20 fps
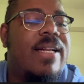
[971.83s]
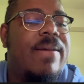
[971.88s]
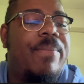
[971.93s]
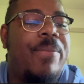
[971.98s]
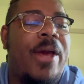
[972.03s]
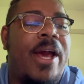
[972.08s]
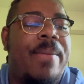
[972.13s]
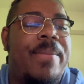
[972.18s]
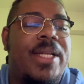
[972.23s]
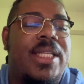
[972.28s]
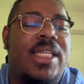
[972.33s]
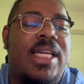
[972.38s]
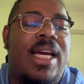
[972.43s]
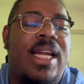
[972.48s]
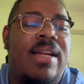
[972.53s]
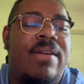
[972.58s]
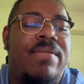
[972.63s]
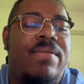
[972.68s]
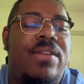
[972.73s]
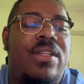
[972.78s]
It's
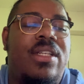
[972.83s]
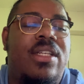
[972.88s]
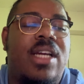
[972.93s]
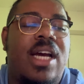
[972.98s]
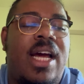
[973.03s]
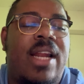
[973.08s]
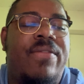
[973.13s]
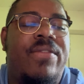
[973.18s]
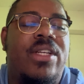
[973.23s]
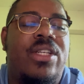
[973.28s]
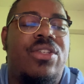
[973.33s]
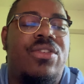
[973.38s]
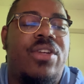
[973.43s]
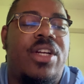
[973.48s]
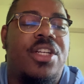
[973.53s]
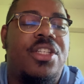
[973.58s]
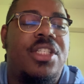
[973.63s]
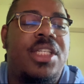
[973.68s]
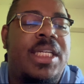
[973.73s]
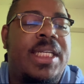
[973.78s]
kind of God of
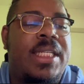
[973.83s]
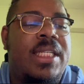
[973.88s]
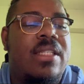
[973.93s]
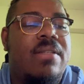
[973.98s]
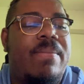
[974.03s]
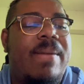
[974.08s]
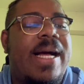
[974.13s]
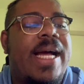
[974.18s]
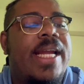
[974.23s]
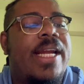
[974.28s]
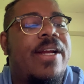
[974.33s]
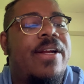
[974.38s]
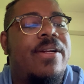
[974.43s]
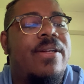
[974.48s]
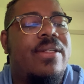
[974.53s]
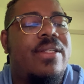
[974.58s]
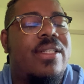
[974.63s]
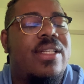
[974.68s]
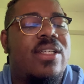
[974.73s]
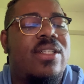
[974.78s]
Destruction
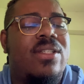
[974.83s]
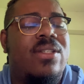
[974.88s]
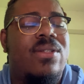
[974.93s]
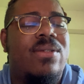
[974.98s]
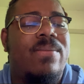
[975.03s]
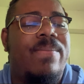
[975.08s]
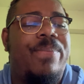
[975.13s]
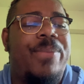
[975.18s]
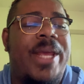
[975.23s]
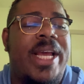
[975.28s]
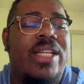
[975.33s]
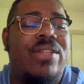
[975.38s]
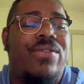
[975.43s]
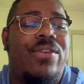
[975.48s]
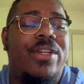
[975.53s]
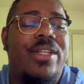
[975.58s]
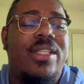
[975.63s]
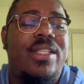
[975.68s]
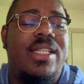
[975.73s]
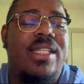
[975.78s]
inspired. So as
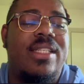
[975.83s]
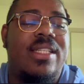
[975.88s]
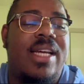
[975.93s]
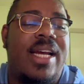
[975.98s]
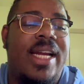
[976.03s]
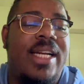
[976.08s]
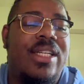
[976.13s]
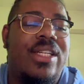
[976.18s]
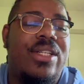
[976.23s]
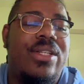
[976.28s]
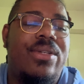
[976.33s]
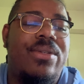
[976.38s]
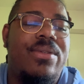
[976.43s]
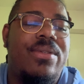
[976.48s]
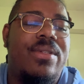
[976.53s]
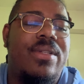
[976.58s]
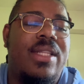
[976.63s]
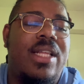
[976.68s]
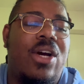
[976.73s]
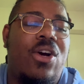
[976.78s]
far as design
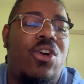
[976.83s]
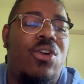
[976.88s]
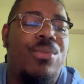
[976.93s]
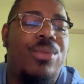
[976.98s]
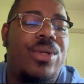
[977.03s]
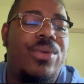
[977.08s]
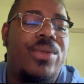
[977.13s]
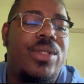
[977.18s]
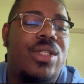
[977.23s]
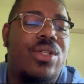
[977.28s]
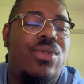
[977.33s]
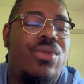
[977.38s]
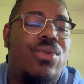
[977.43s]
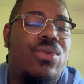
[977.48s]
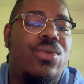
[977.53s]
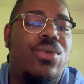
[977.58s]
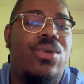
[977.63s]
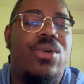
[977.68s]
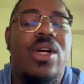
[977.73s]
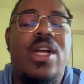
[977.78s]
goes, the armor was
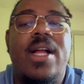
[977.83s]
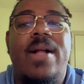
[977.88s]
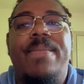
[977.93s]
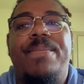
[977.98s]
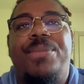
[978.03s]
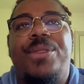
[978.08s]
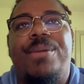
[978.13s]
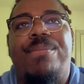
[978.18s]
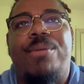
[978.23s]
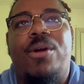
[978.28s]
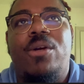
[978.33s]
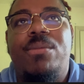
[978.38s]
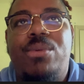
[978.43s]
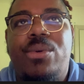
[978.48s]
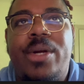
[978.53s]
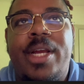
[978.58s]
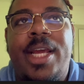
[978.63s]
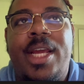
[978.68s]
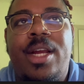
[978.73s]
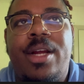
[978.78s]
cool. The
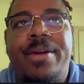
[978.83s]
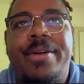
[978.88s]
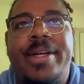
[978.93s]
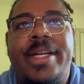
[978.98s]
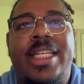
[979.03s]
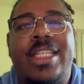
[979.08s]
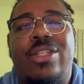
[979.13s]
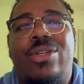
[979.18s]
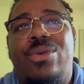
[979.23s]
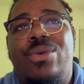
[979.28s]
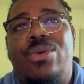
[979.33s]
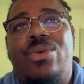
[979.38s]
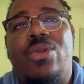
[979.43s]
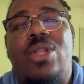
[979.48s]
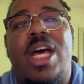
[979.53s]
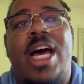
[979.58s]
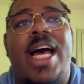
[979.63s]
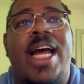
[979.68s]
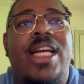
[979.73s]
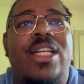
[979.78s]
purple hair is cool.
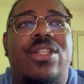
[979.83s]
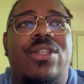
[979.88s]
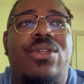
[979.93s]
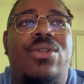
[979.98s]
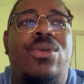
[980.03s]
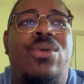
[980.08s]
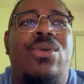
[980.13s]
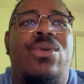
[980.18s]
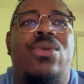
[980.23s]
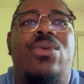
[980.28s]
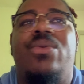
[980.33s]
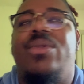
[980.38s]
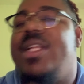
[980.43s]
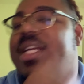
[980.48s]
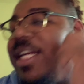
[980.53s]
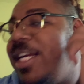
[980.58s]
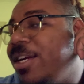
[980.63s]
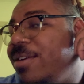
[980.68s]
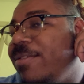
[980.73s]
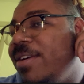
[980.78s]
The eyes are cool.
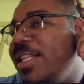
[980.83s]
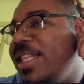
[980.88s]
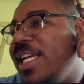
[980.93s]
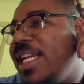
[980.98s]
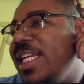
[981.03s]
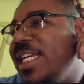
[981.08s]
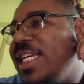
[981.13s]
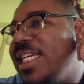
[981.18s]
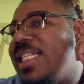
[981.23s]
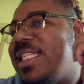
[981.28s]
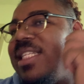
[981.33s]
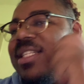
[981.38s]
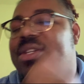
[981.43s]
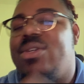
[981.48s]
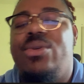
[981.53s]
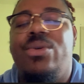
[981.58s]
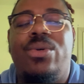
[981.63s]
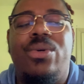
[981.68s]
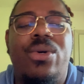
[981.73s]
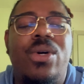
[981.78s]
The earring that he gets is
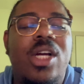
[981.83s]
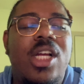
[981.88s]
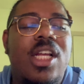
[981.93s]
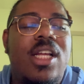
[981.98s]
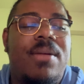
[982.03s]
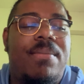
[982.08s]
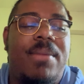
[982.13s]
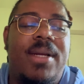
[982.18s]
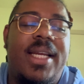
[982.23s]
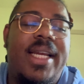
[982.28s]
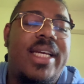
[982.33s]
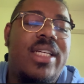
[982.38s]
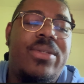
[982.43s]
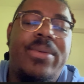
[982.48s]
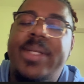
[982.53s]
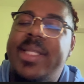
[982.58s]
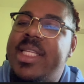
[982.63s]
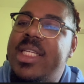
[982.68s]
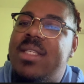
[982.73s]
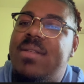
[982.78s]
cool. But guess
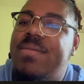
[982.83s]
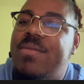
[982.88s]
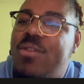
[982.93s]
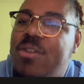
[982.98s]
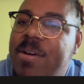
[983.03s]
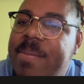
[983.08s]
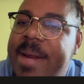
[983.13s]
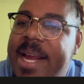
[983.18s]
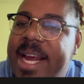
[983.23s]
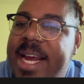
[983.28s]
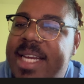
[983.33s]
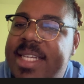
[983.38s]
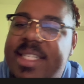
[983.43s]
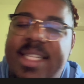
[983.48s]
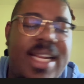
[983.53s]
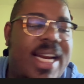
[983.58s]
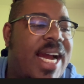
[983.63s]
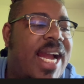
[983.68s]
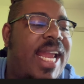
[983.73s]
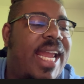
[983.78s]
what this form has
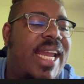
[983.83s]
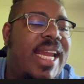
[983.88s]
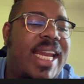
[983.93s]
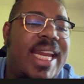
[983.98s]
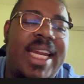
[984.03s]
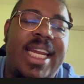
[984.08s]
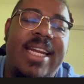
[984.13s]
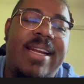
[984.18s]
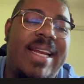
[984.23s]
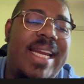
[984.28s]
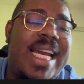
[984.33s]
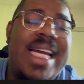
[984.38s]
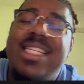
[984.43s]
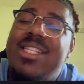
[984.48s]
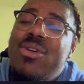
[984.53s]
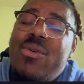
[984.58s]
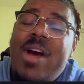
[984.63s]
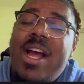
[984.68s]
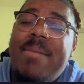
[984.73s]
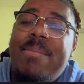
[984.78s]
that I hate? It
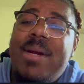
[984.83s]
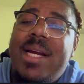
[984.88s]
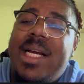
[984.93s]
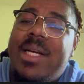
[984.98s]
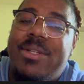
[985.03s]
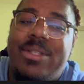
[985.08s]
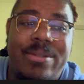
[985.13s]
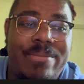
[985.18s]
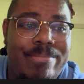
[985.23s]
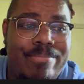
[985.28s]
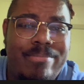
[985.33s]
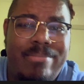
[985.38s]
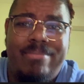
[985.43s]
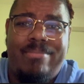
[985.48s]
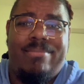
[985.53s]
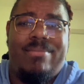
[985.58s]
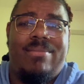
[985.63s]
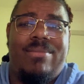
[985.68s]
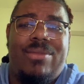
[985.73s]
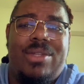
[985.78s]
has no eyebrows.
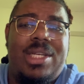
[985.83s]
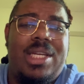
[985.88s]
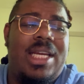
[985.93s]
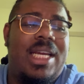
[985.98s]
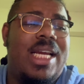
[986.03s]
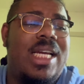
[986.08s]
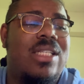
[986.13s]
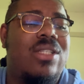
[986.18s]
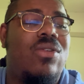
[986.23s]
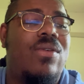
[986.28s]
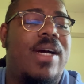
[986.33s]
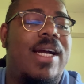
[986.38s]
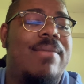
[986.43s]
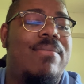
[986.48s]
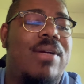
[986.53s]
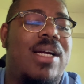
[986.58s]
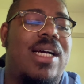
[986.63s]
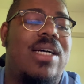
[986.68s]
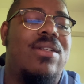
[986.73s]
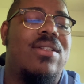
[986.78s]
It has no
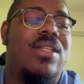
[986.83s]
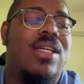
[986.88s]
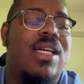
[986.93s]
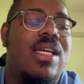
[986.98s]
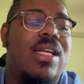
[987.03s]
eyebrows.